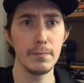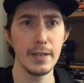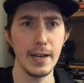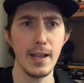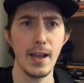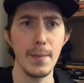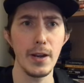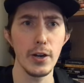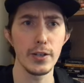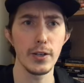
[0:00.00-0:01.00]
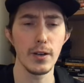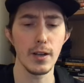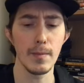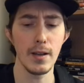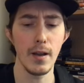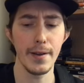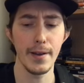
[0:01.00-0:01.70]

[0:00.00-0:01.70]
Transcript: today I'm here to talk about